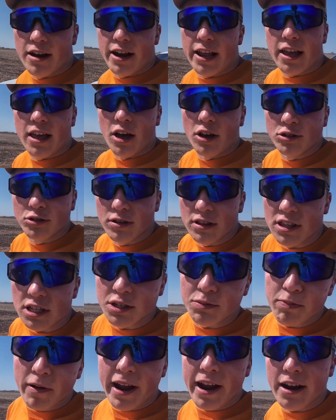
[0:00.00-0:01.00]
he goes with the
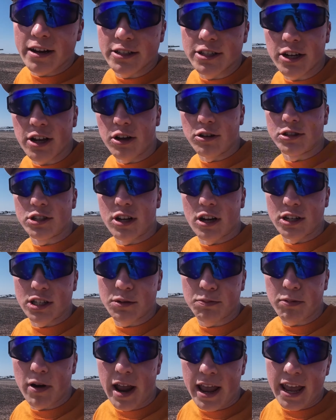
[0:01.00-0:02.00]
sprayer to go start
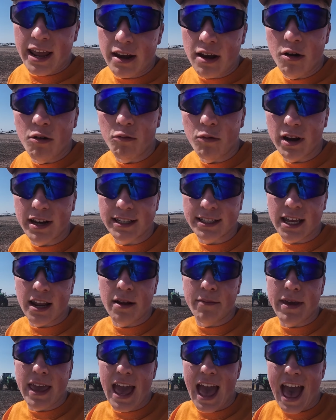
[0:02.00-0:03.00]
spraying what is going
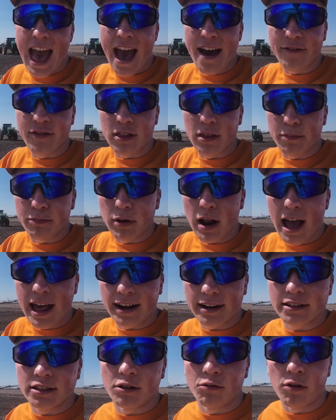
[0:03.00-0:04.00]
to be half of the
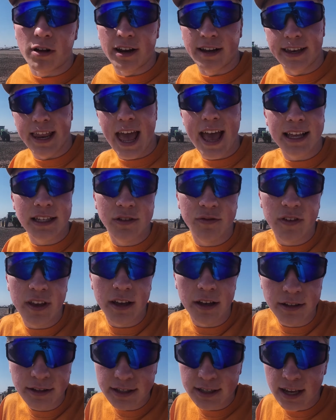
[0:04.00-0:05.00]
product on one of Dad's
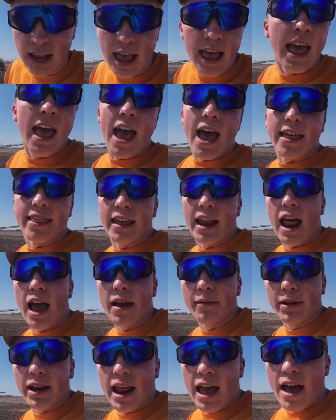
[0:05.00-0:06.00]
fields, and then
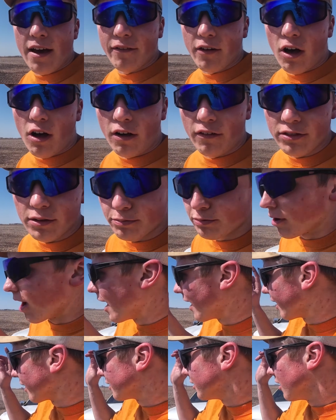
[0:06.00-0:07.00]
I'm going to have all of the
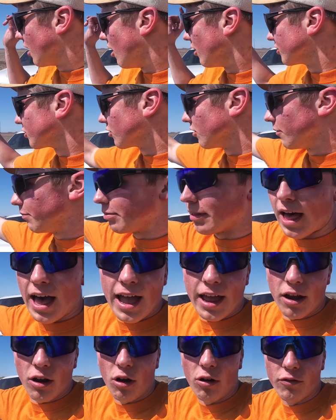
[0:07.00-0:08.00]
product also
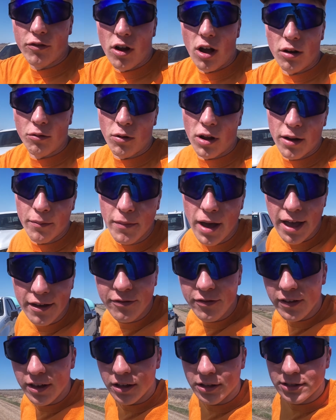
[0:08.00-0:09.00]
applied over on one of my
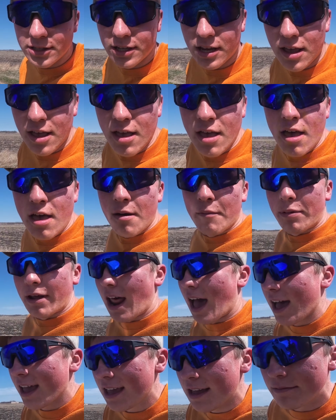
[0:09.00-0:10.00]
fields. But
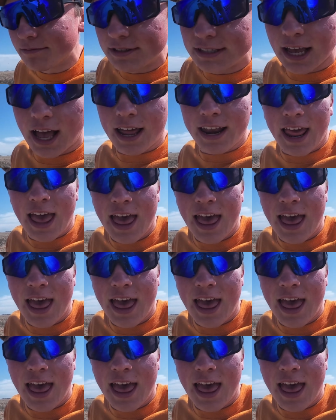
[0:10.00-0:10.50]
I am done